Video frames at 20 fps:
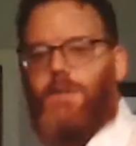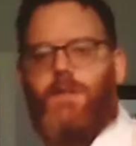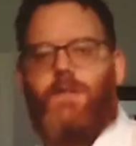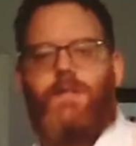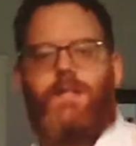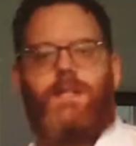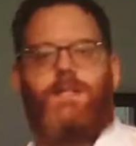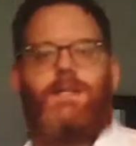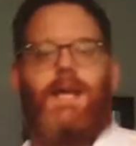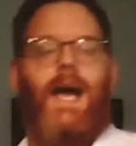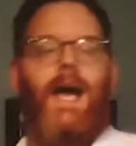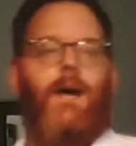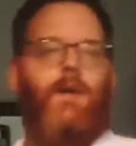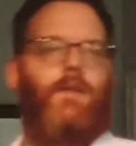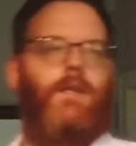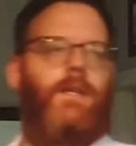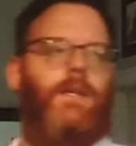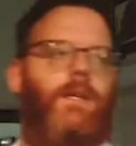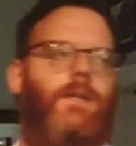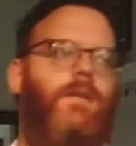or an
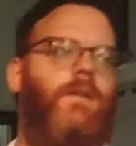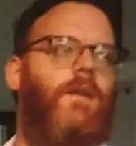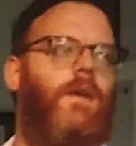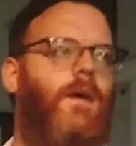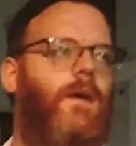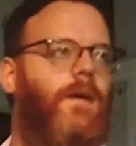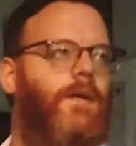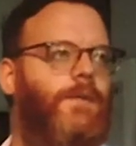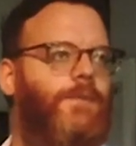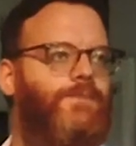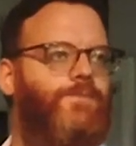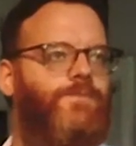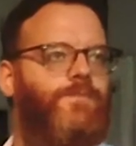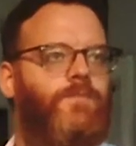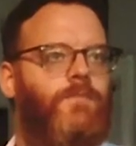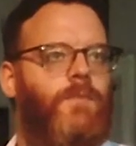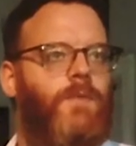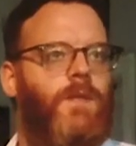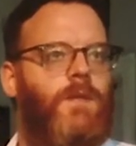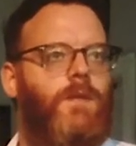Italian
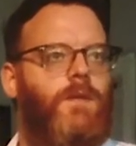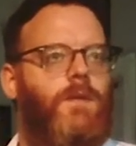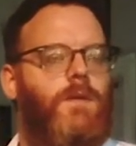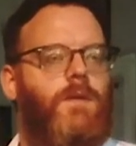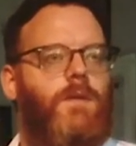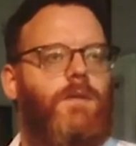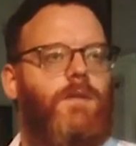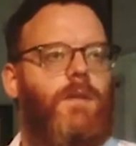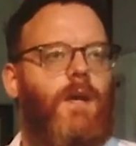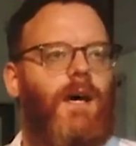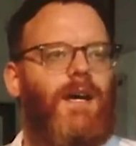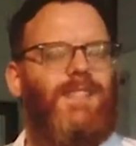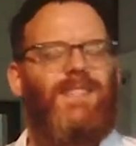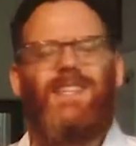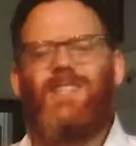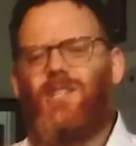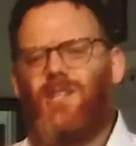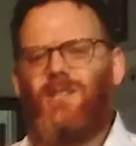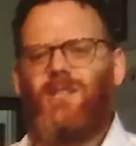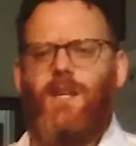
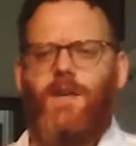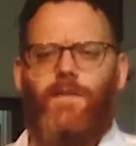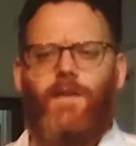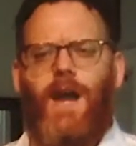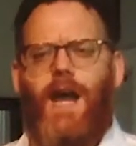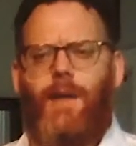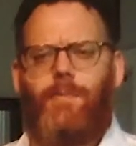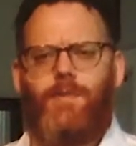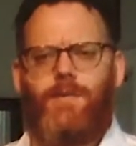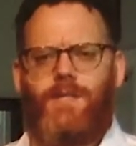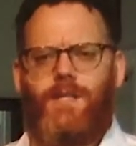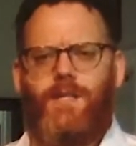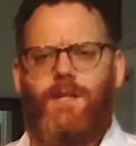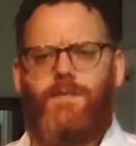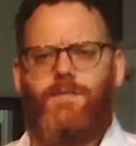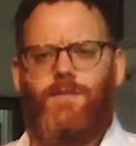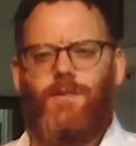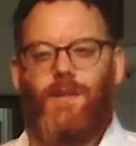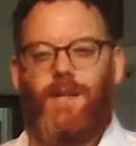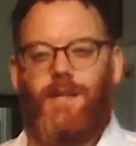digestif or
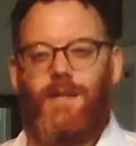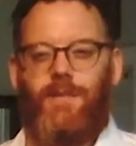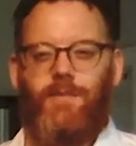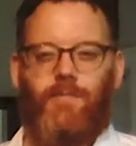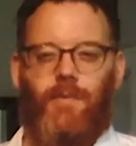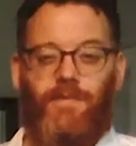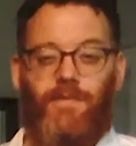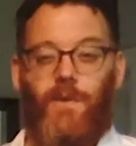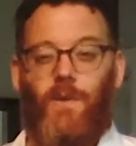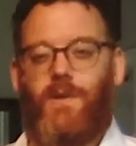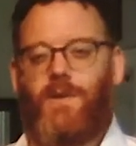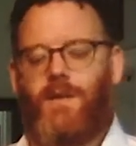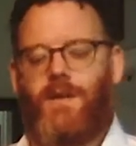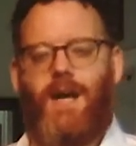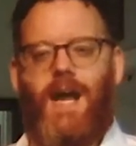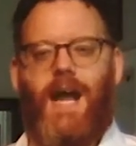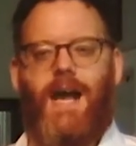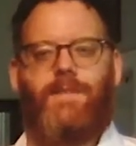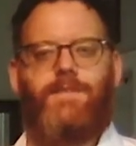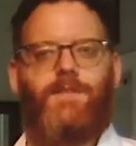aperitif, so like either before or
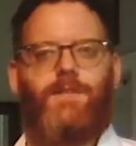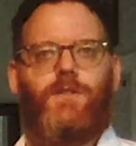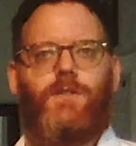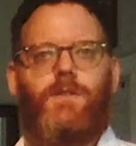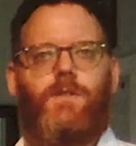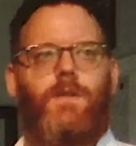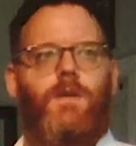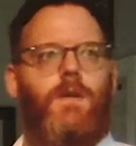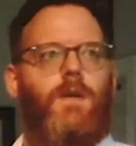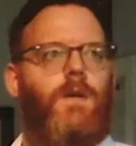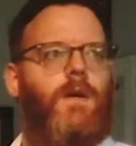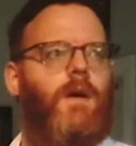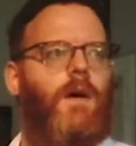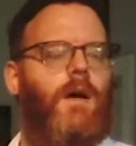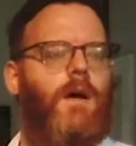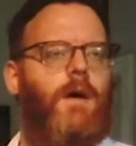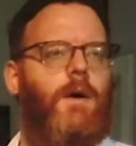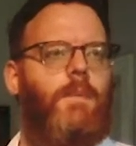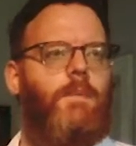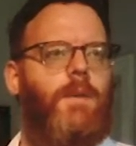after,
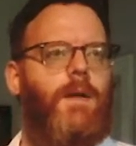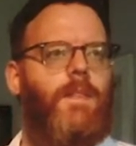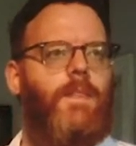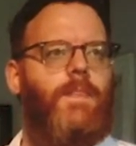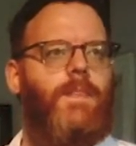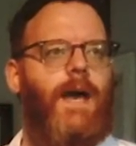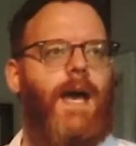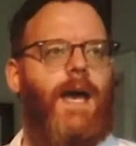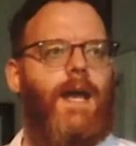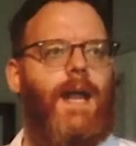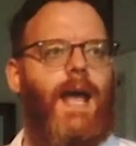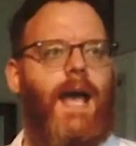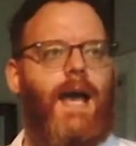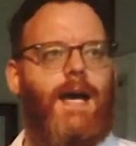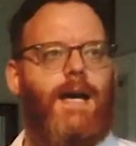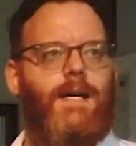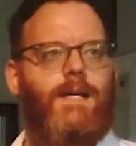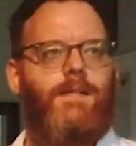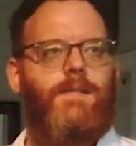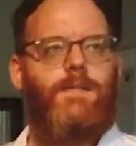that
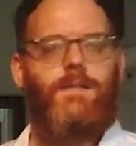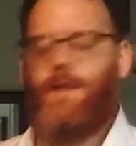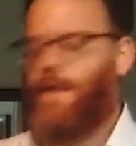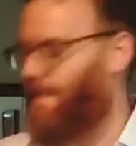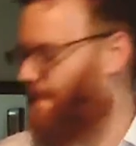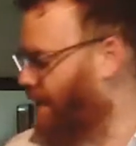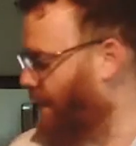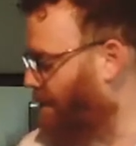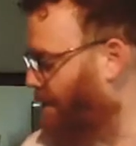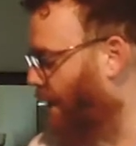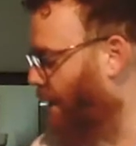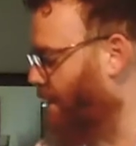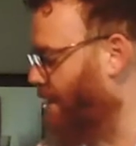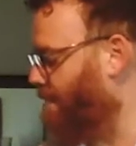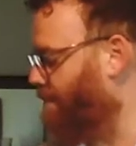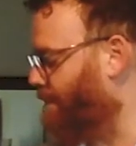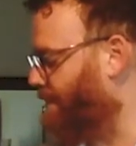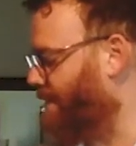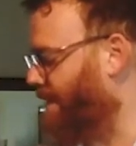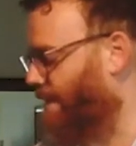has, Campari
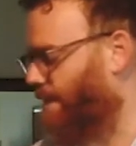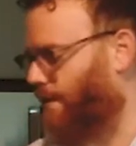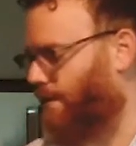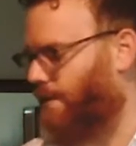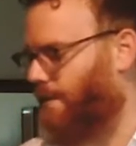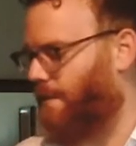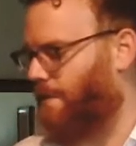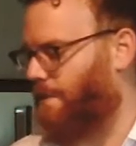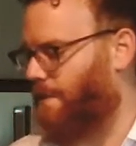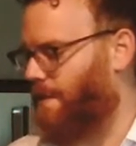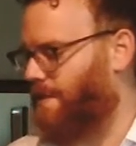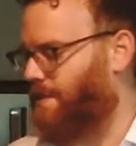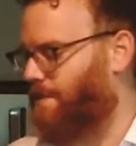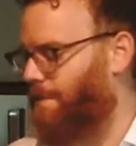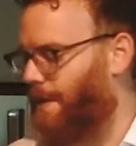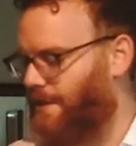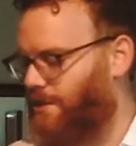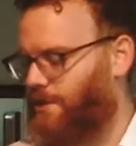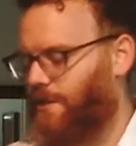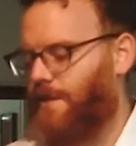in particular,
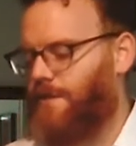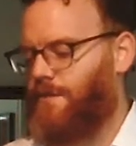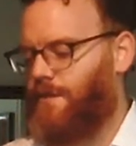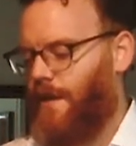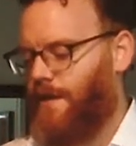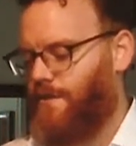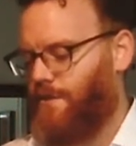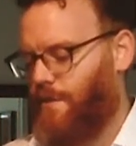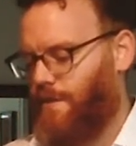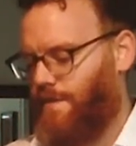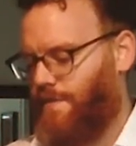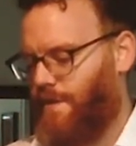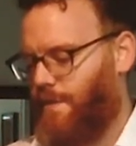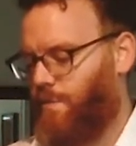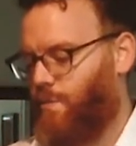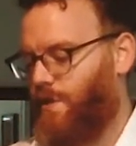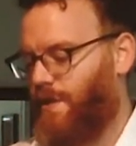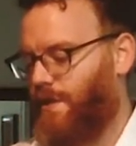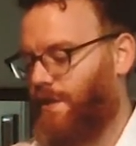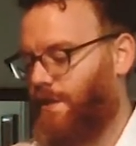especially as sort of the
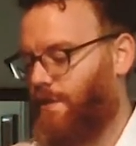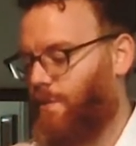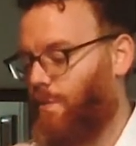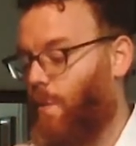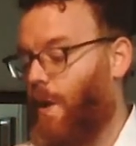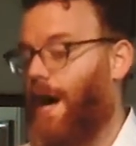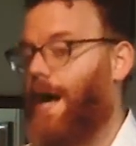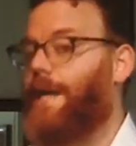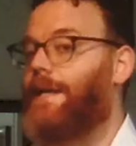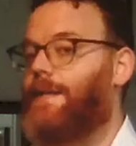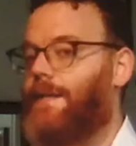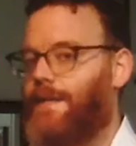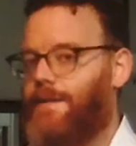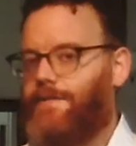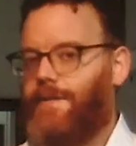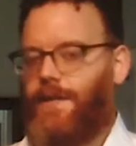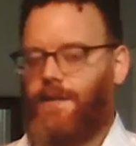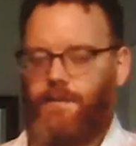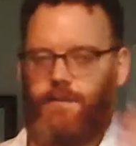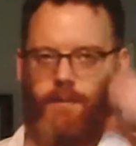really widely
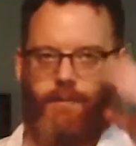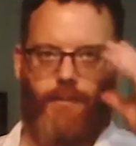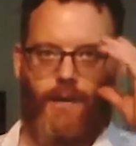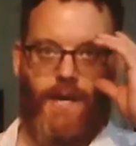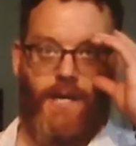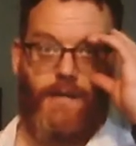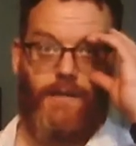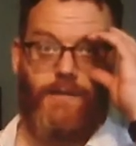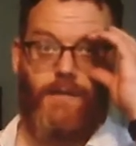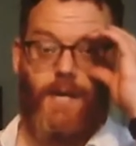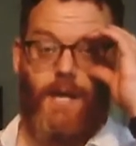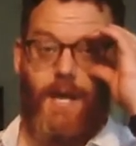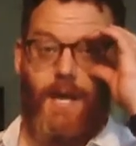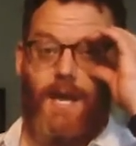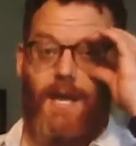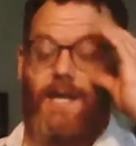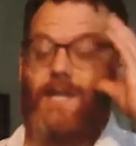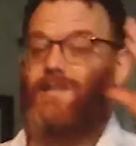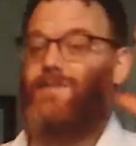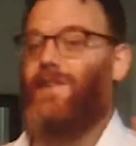available brands,
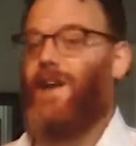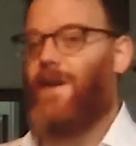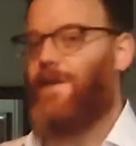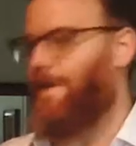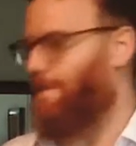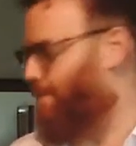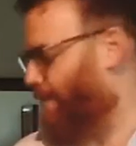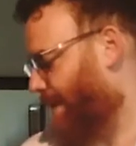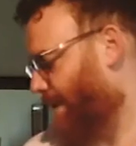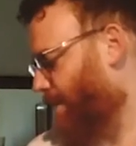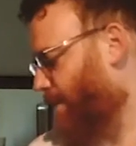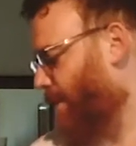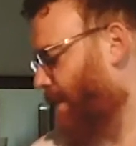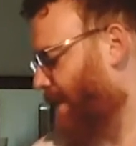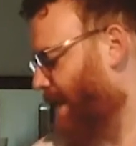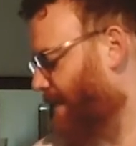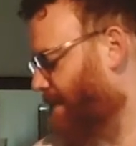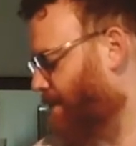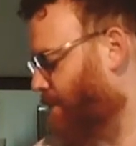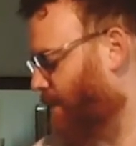is very bitter
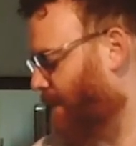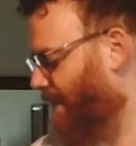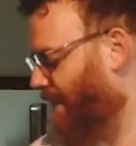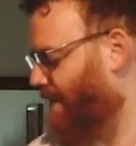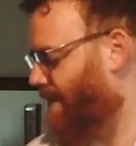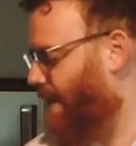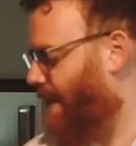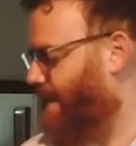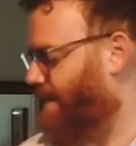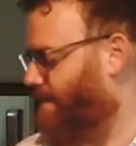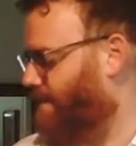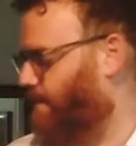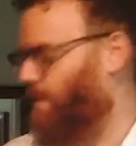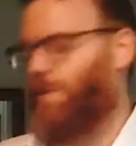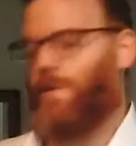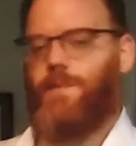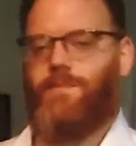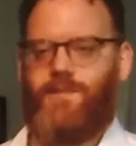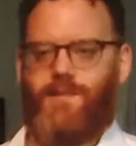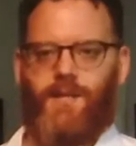and has a really nice
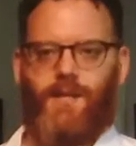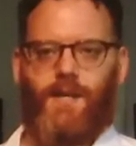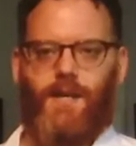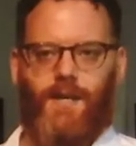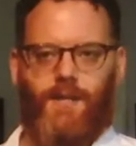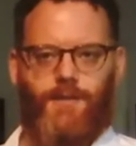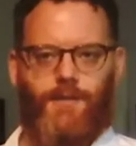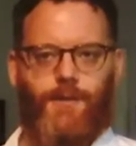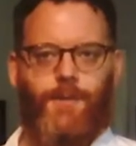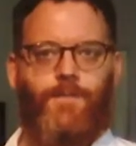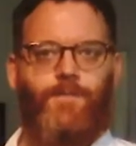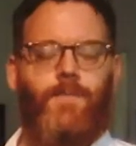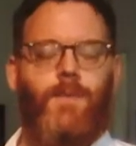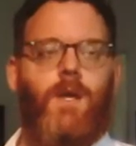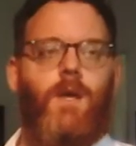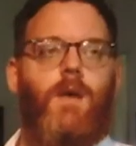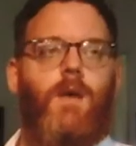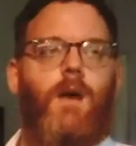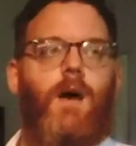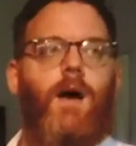crimson color.
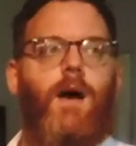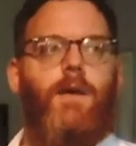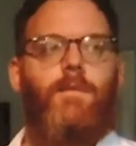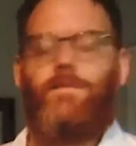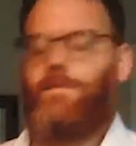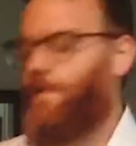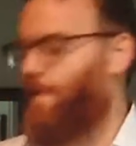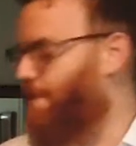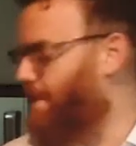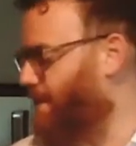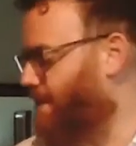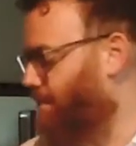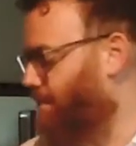For this